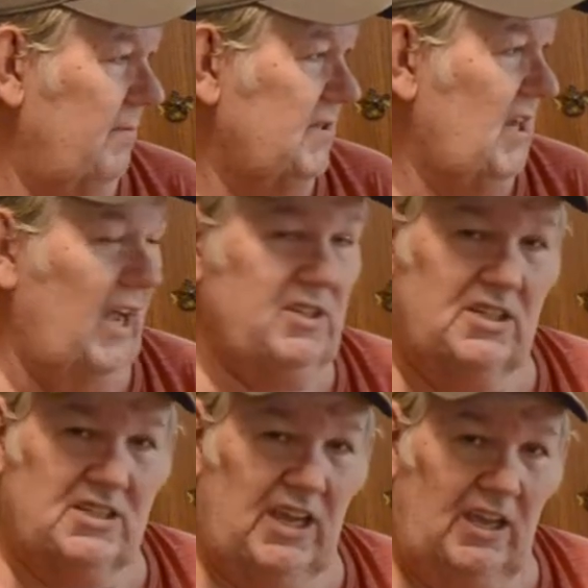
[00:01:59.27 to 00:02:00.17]
besides
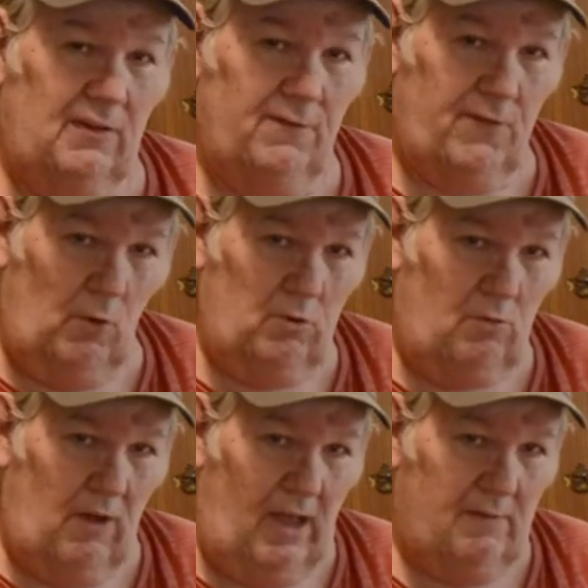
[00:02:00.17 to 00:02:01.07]
just taking
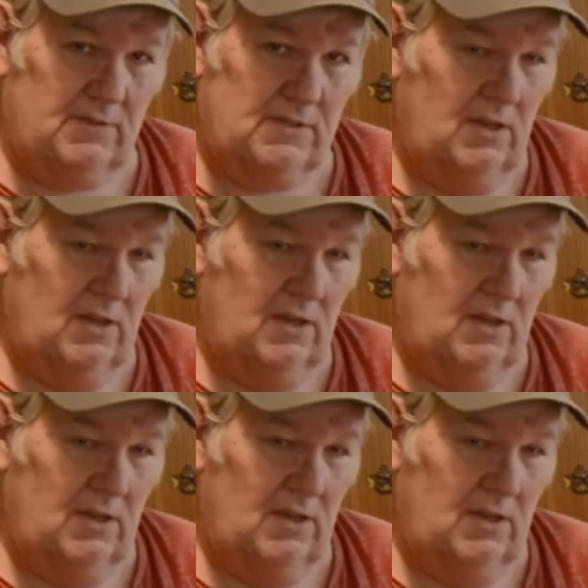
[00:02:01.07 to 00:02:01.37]
photographs,